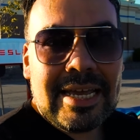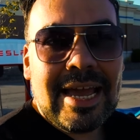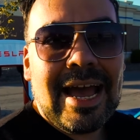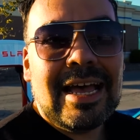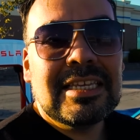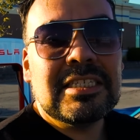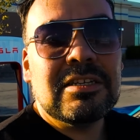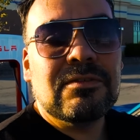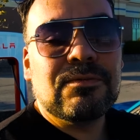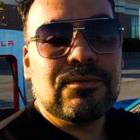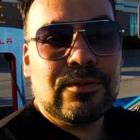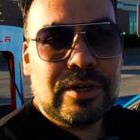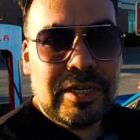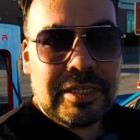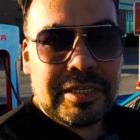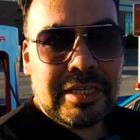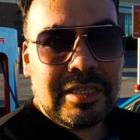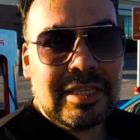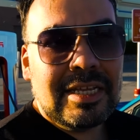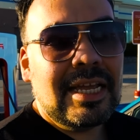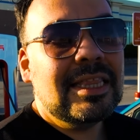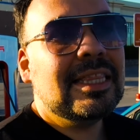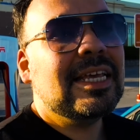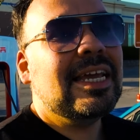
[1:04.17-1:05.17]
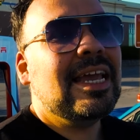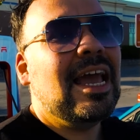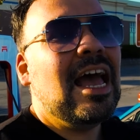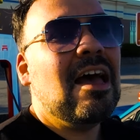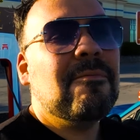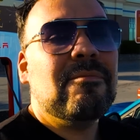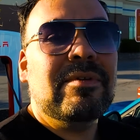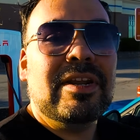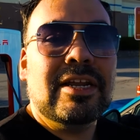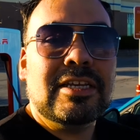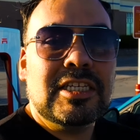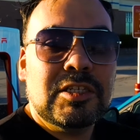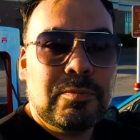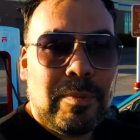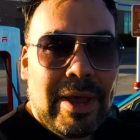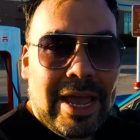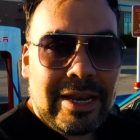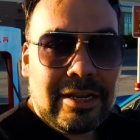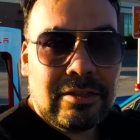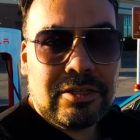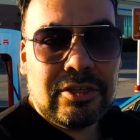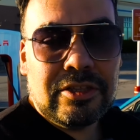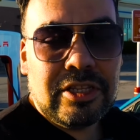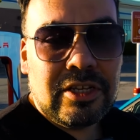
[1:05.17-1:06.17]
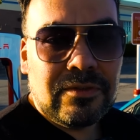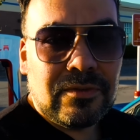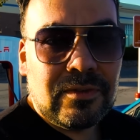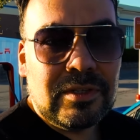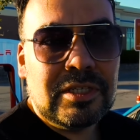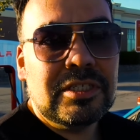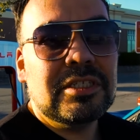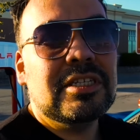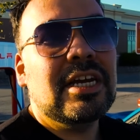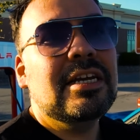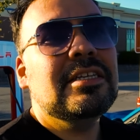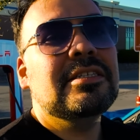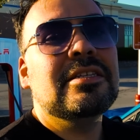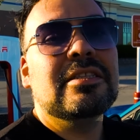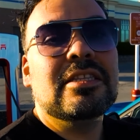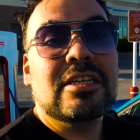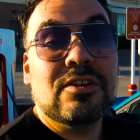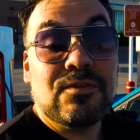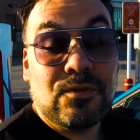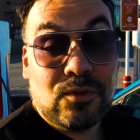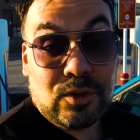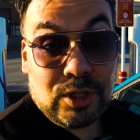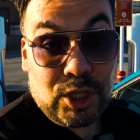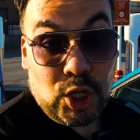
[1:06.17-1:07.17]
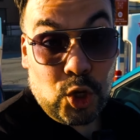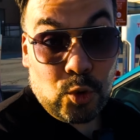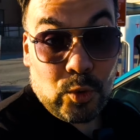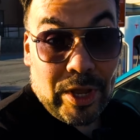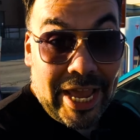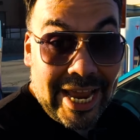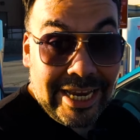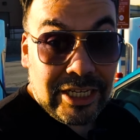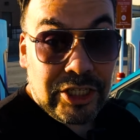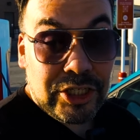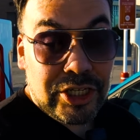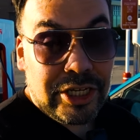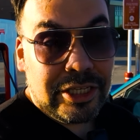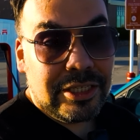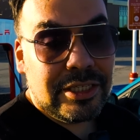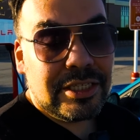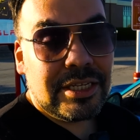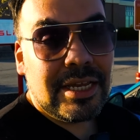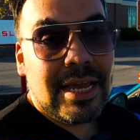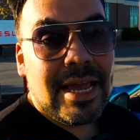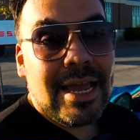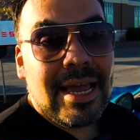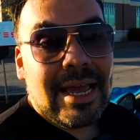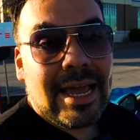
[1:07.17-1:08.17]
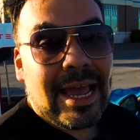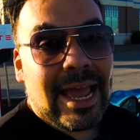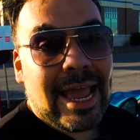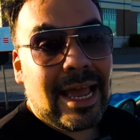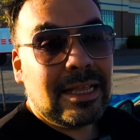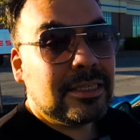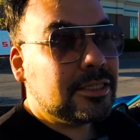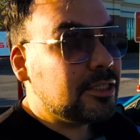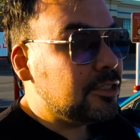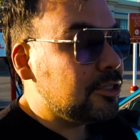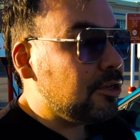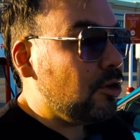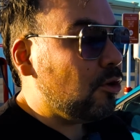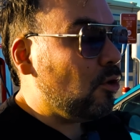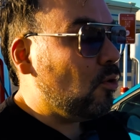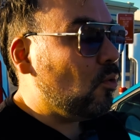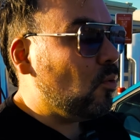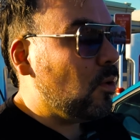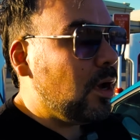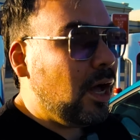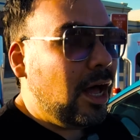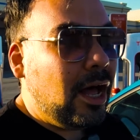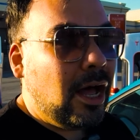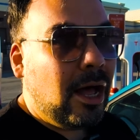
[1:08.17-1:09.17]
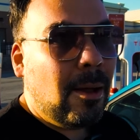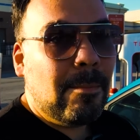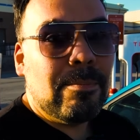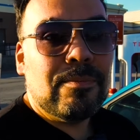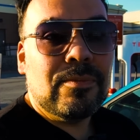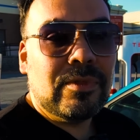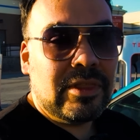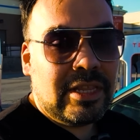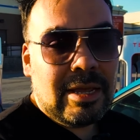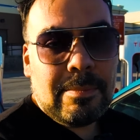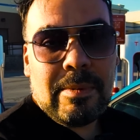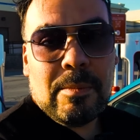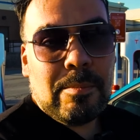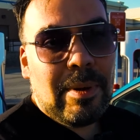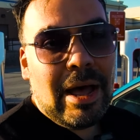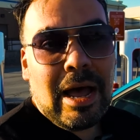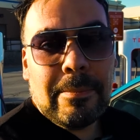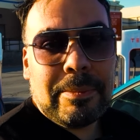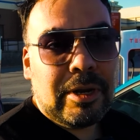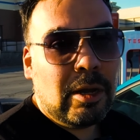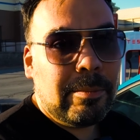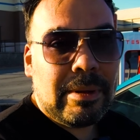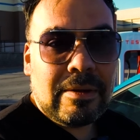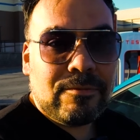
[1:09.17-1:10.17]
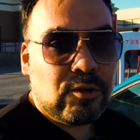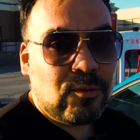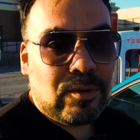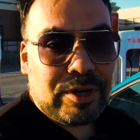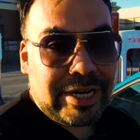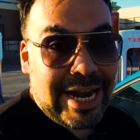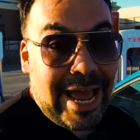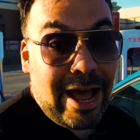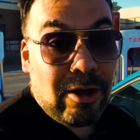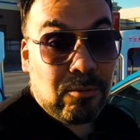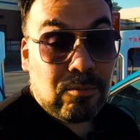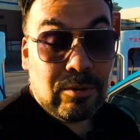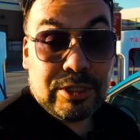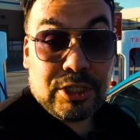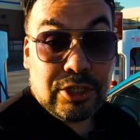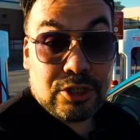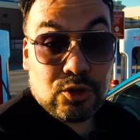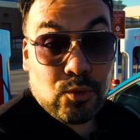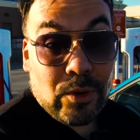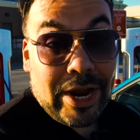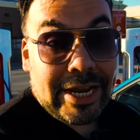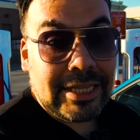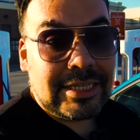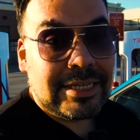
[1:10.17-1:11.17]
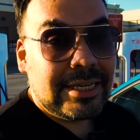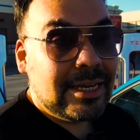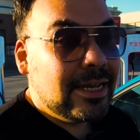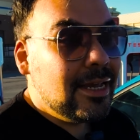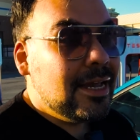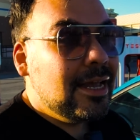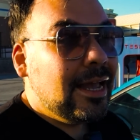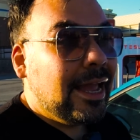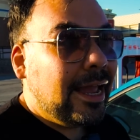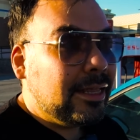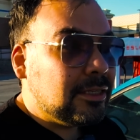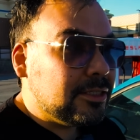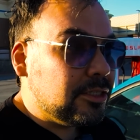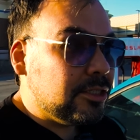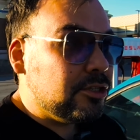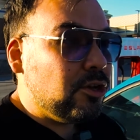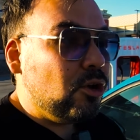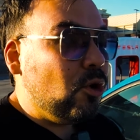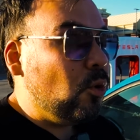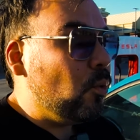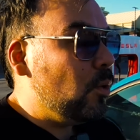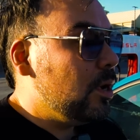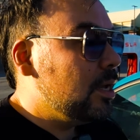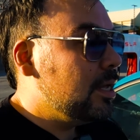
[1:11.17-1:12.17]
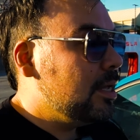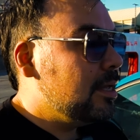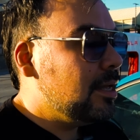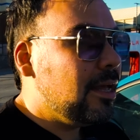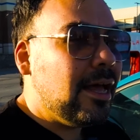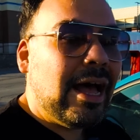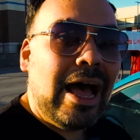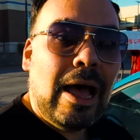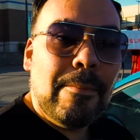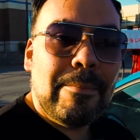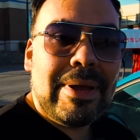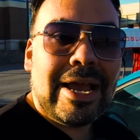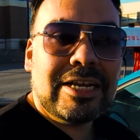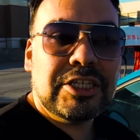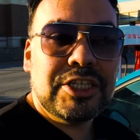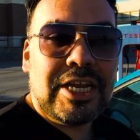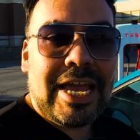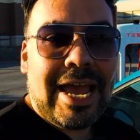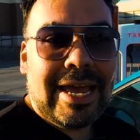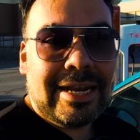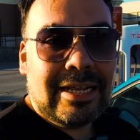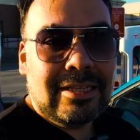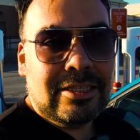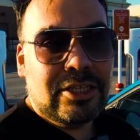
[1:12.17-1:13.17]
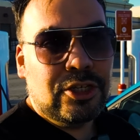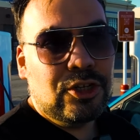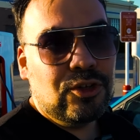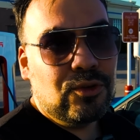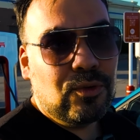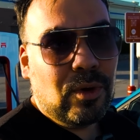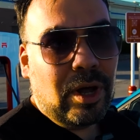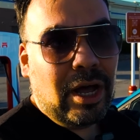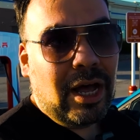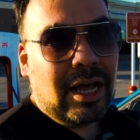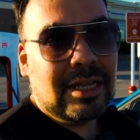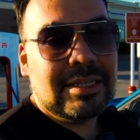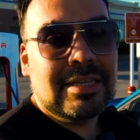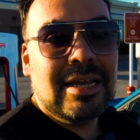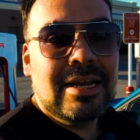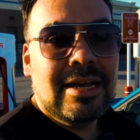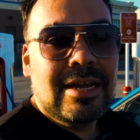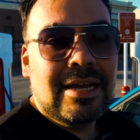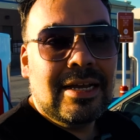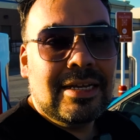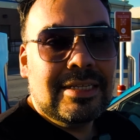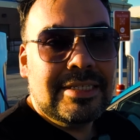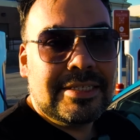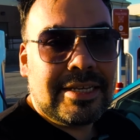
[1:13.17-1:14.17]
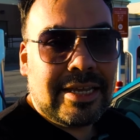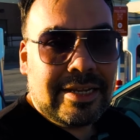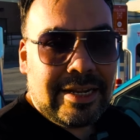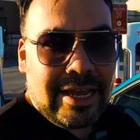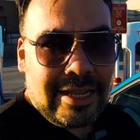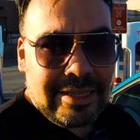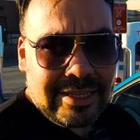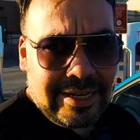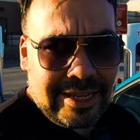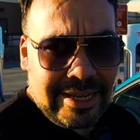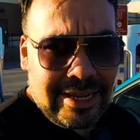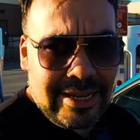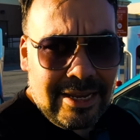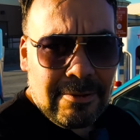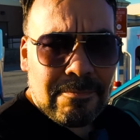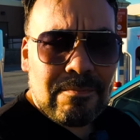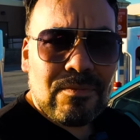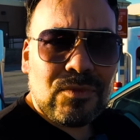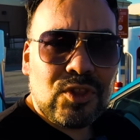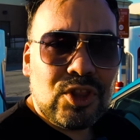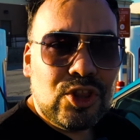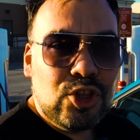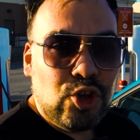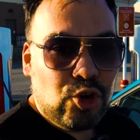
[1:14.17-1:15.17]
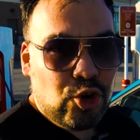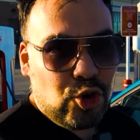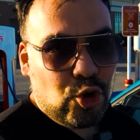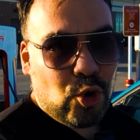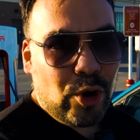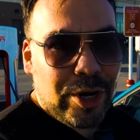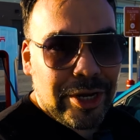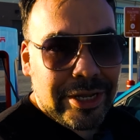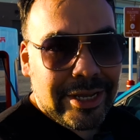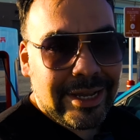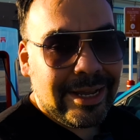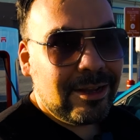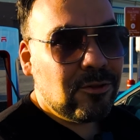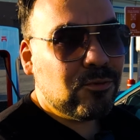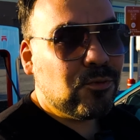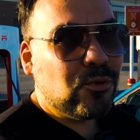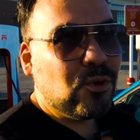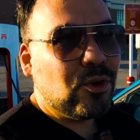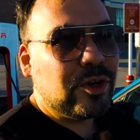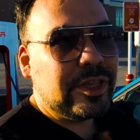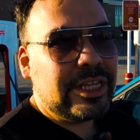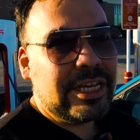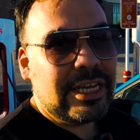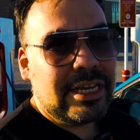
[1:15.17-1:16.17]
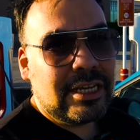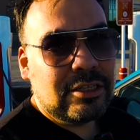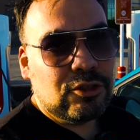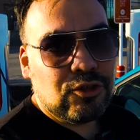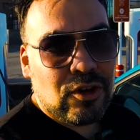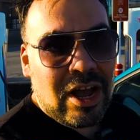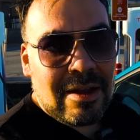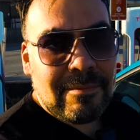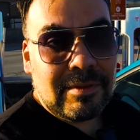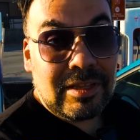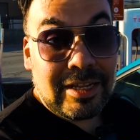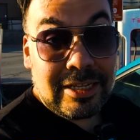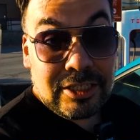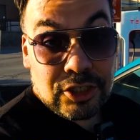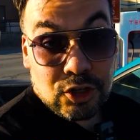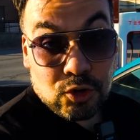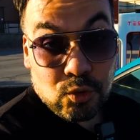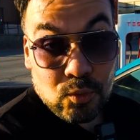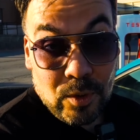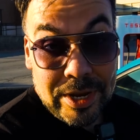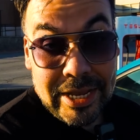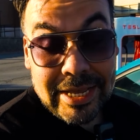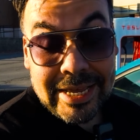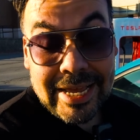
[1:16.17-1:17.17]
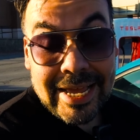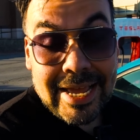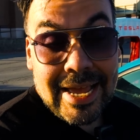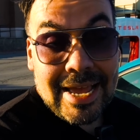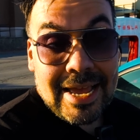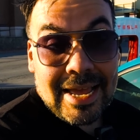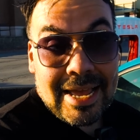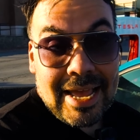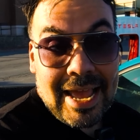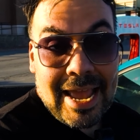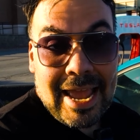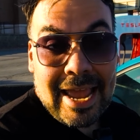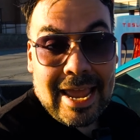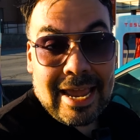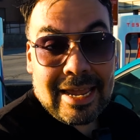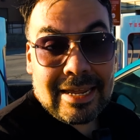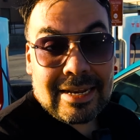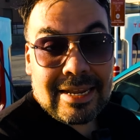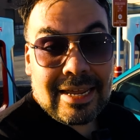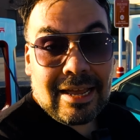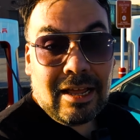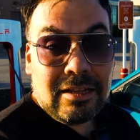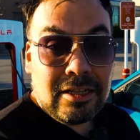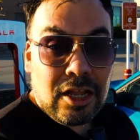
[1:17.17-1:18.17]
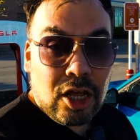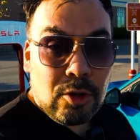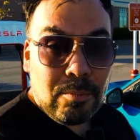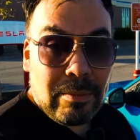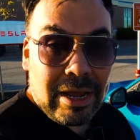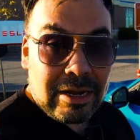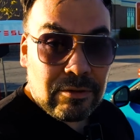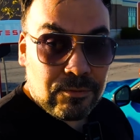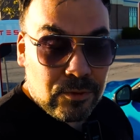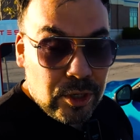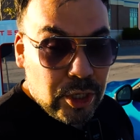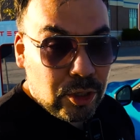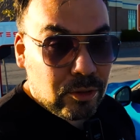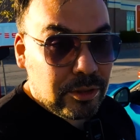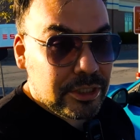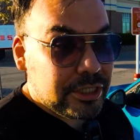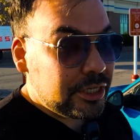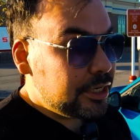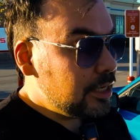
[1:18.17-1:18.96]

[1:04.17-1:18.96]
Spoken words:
as of recently, they have been expanding to different states and different locations. And so they've been popping up everywhere now, which is great. And so I'm actually heading to Schenectady, New York for the Drive Electric Week. And along my route,